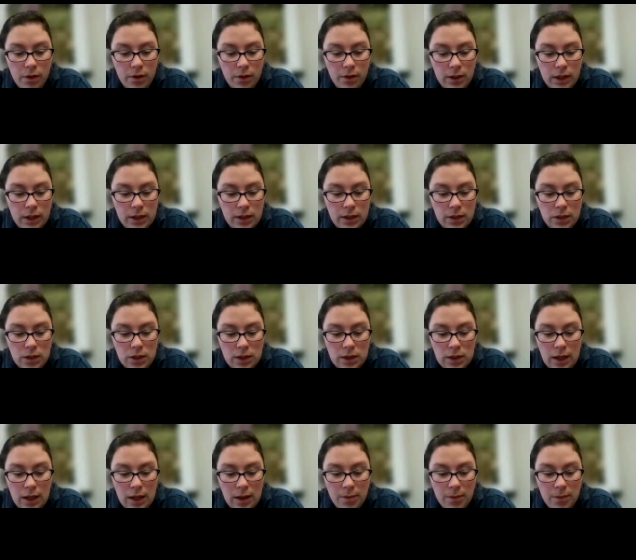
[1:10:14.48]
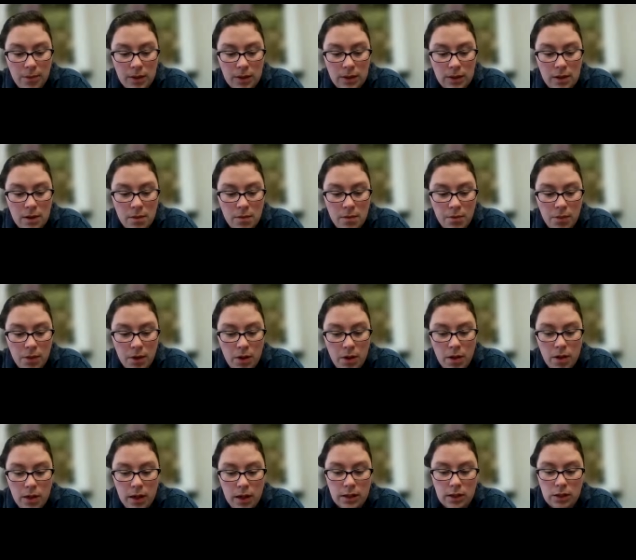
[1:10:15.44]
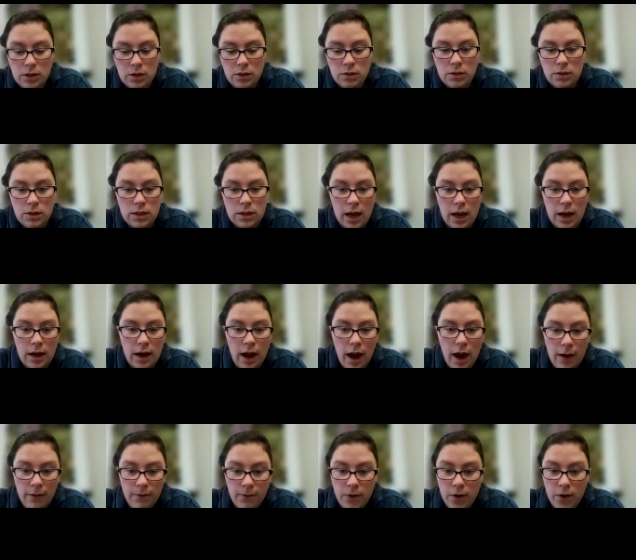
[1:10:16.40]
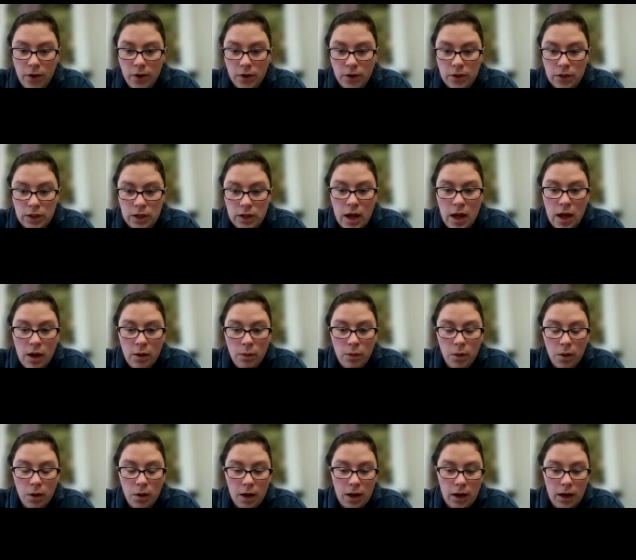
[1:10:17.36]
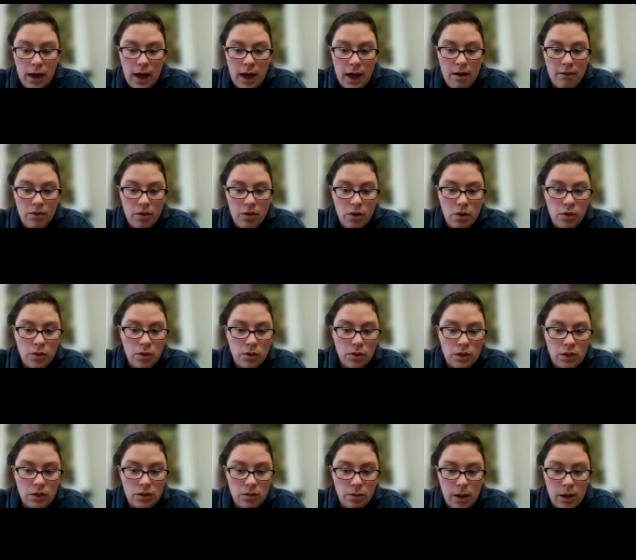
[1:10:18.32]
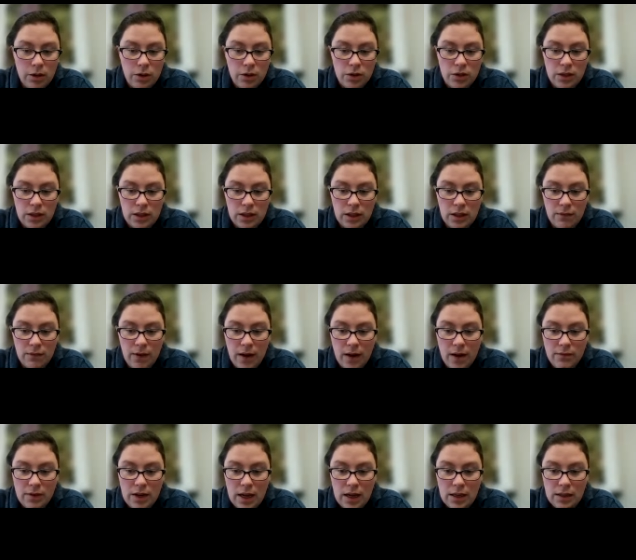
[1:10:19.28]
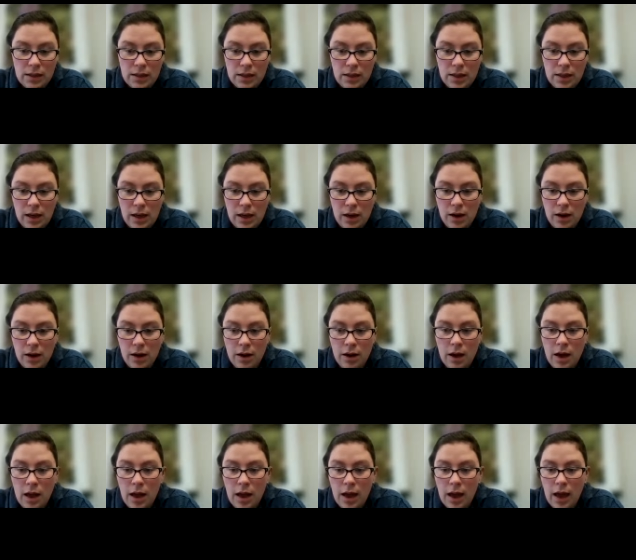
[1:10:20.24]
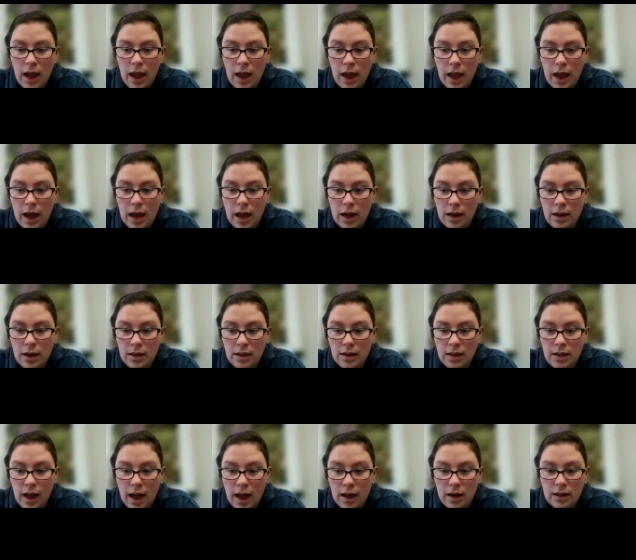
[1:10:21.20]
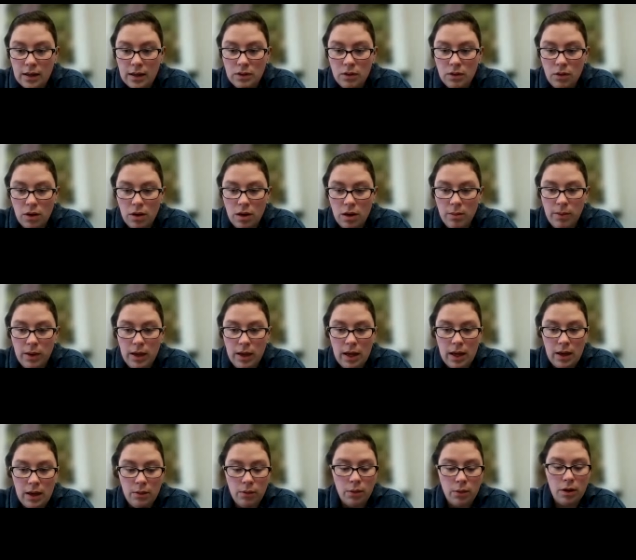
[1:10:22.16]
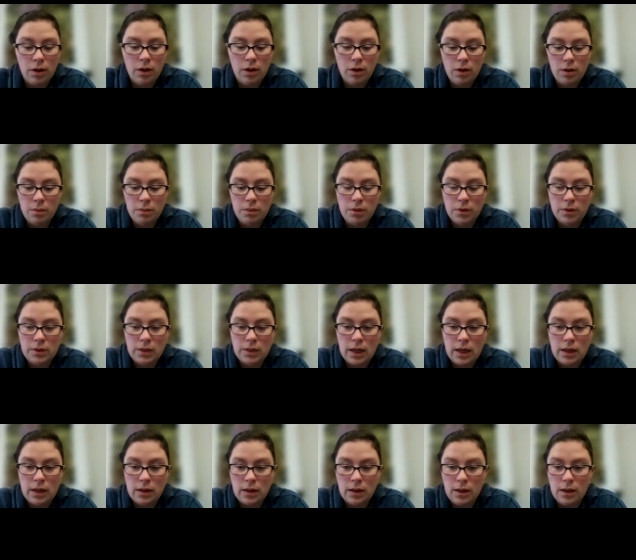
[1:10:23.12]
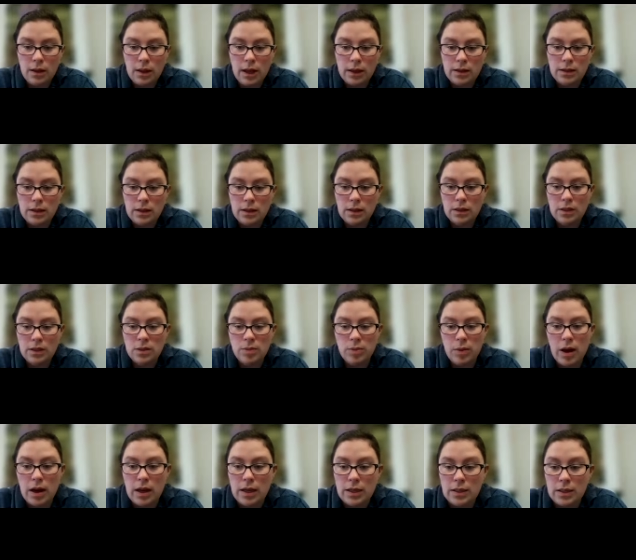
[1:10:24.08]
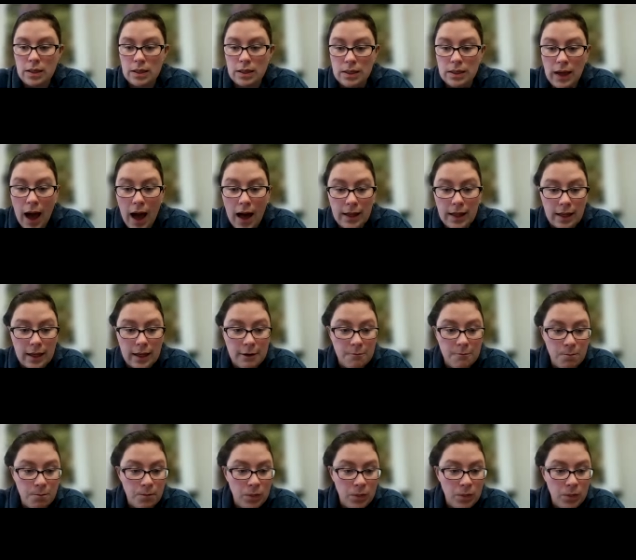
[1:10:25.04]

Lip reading: Let's just keep it simple. Let's do 10 heifers. We're going to have those 365 days of the year, and that is going to be 100% collected and spread as a solid.